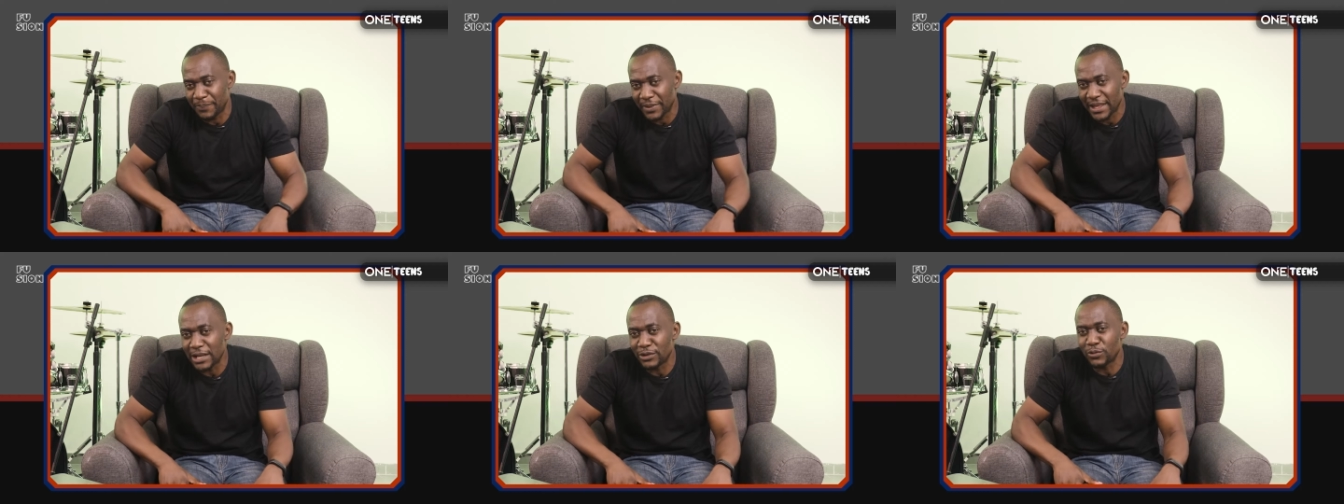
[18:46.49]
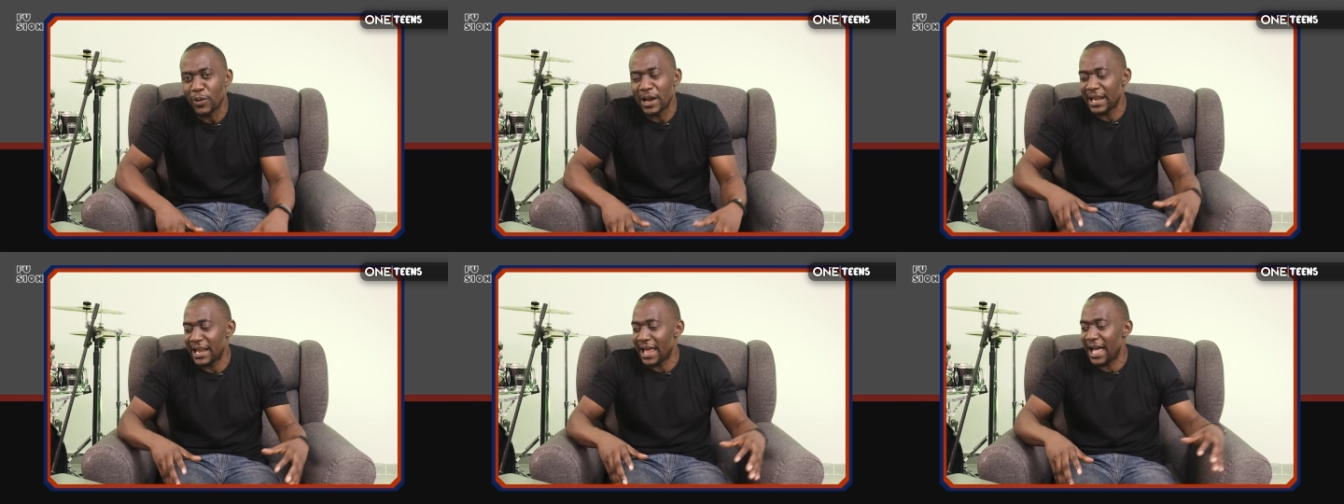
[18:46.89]
That's
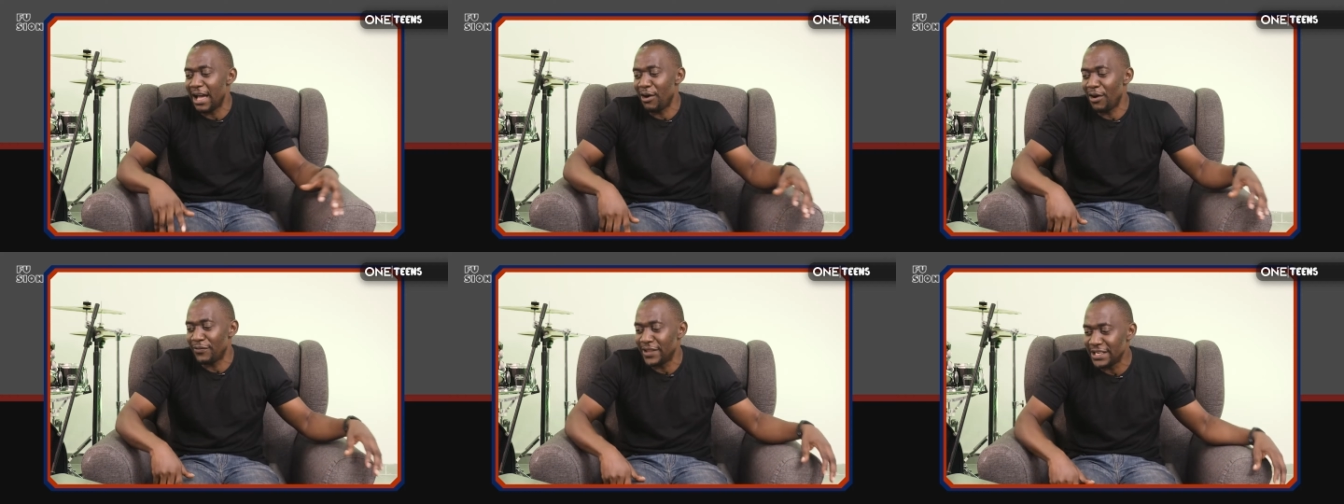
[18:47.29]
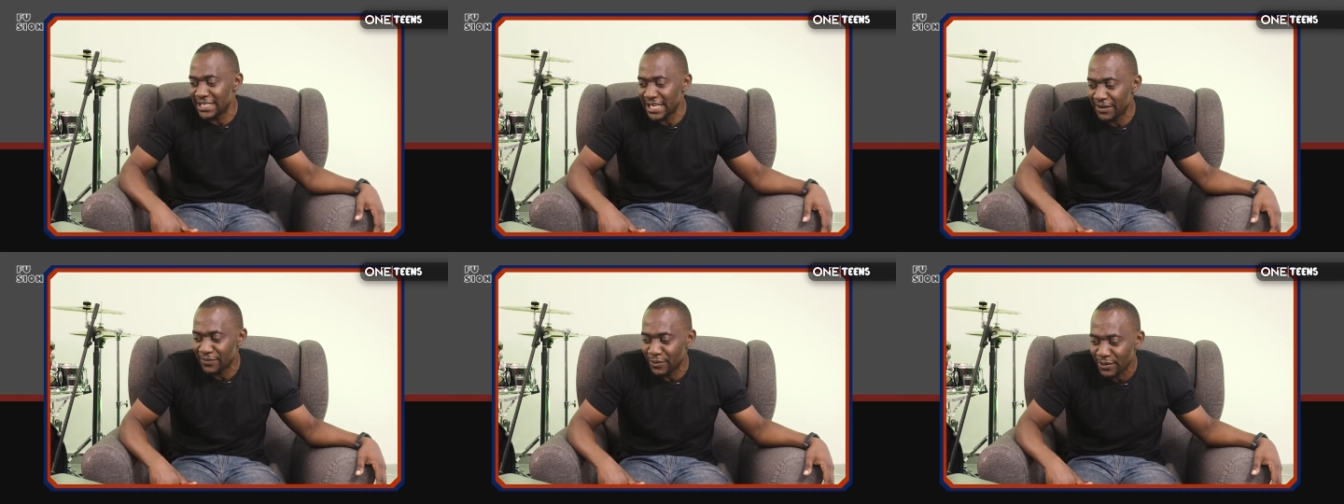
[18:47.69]
one lie of the
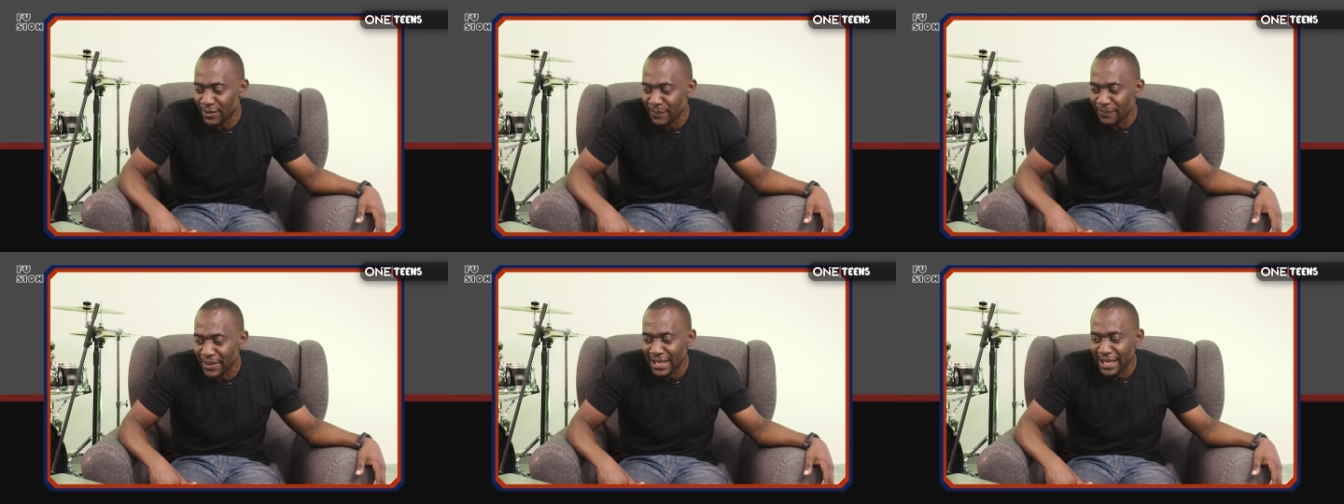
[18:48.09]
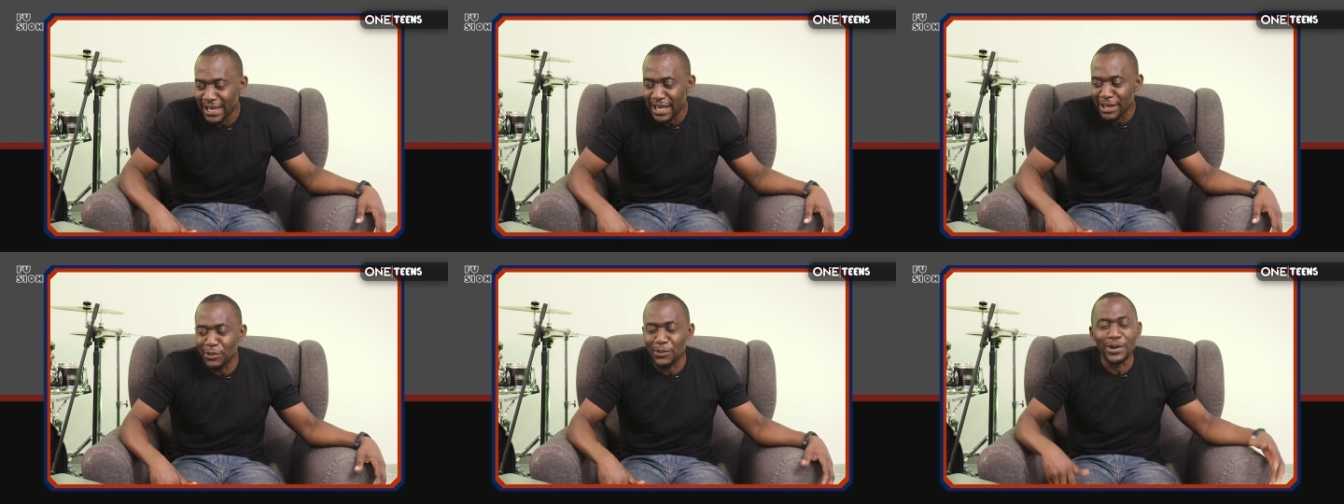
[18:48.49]
devil.
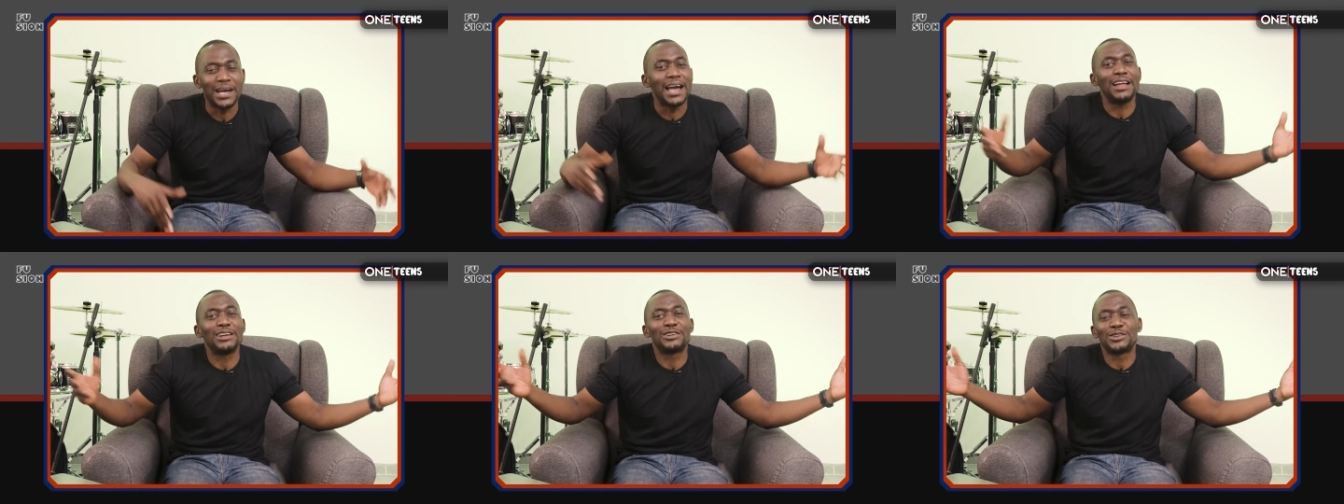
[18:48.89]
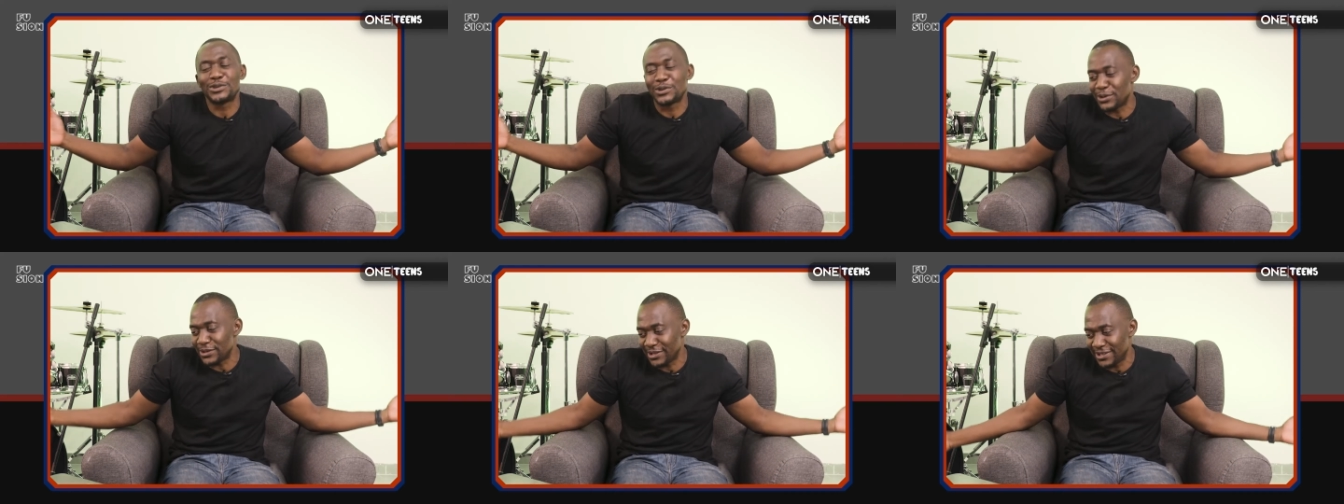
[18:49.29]
You can't
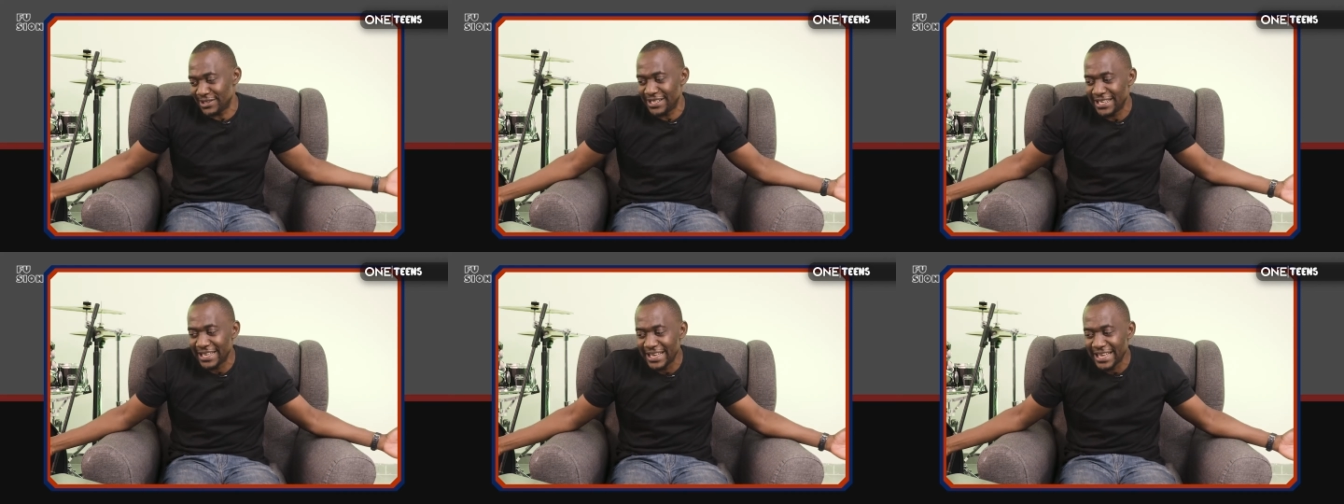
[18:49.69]
trust.